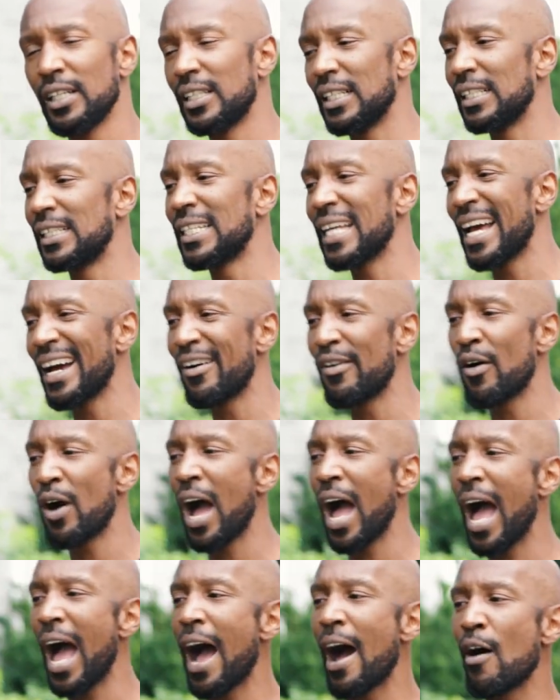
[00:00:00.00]
to tell
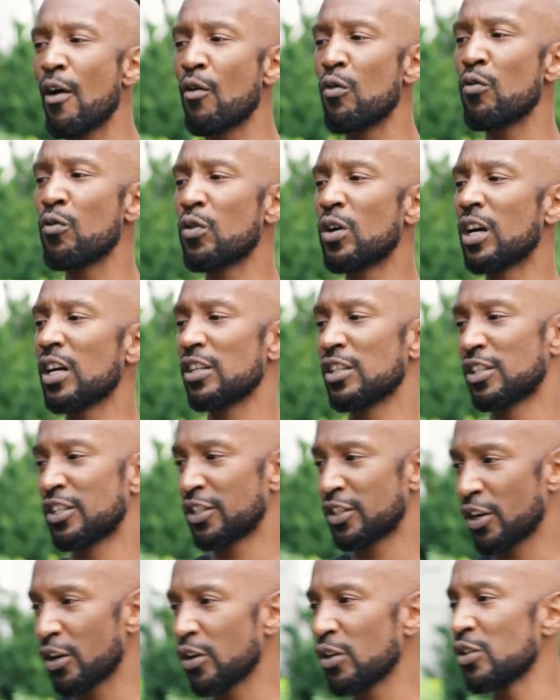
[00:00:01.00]
how
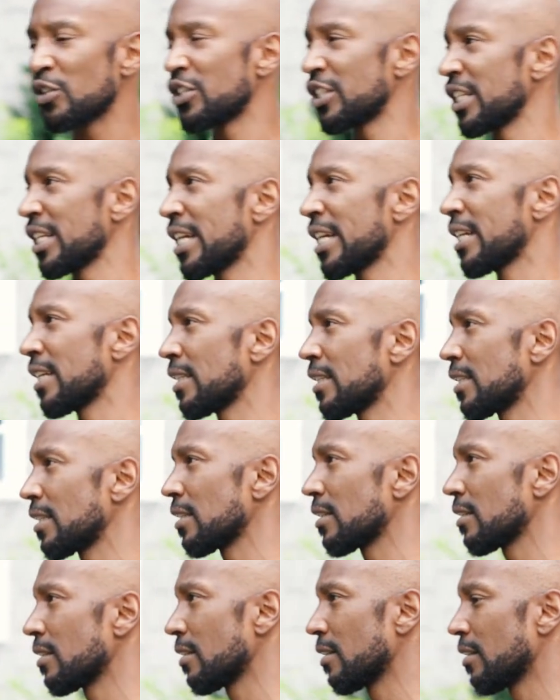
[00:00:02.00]
concerned she
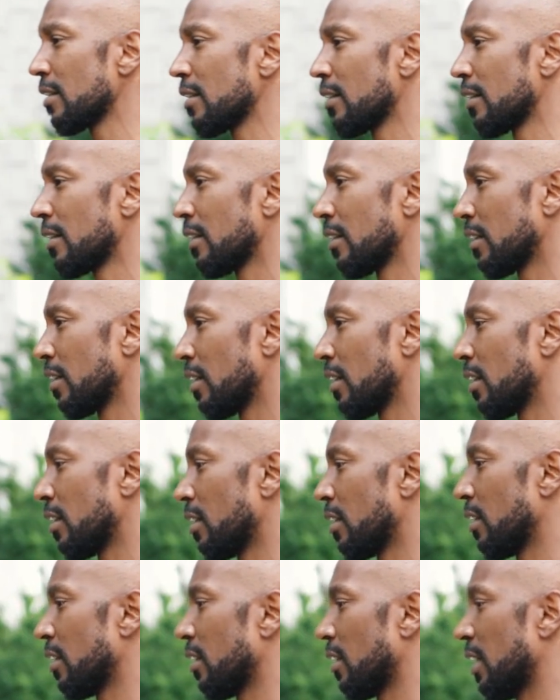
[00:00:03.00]
is.
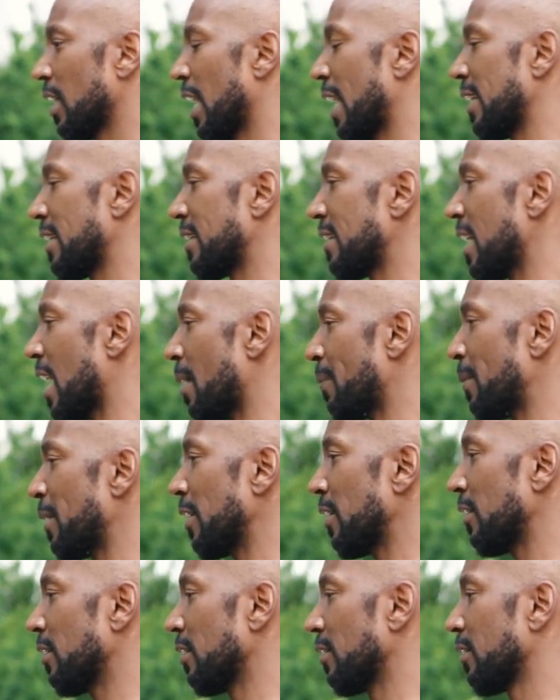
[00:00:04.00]
And
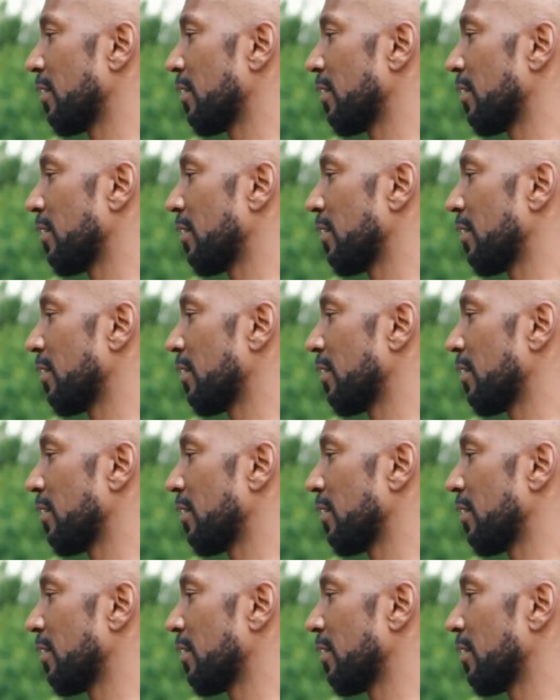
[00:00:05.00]
stopping?